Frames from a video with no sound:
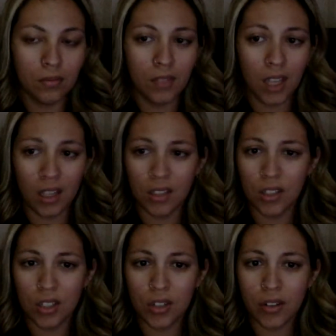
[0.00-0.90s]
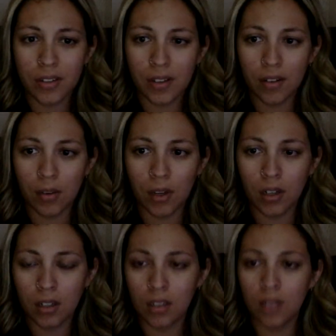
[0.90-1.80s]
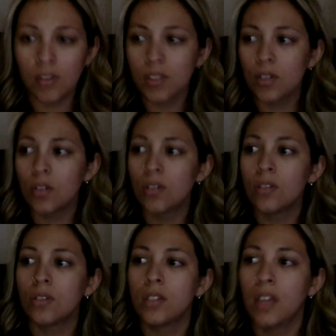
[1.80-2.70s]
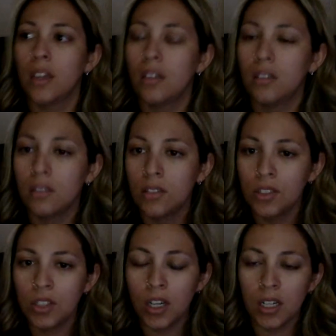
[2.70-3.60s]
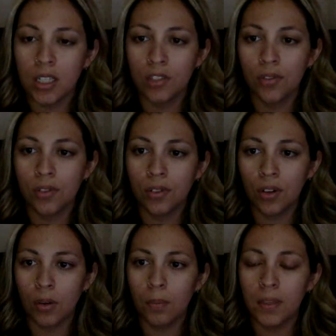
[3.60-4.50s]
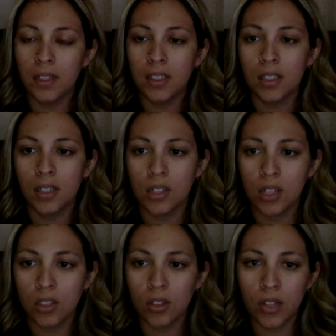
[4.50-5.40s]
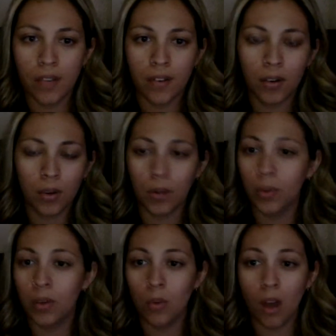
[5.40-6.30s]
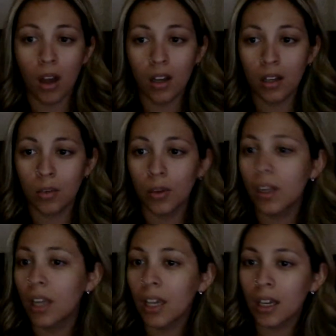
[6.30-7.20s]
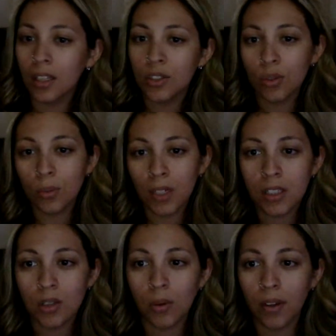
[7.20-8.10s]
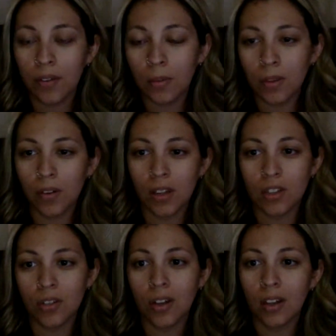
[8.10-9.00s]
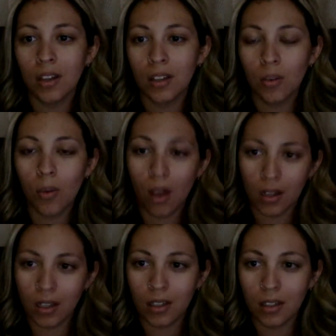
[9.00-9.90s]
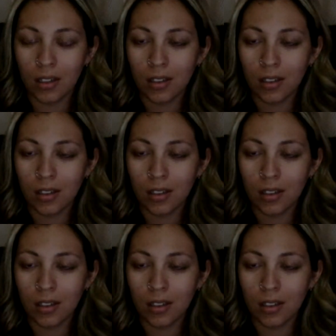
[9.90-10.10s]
yeah, she drives everywhere. Even to go get Chinese food or pizza, she has to drive everywhere. We walk. We're like 2 minutes away from the restaurant, walking.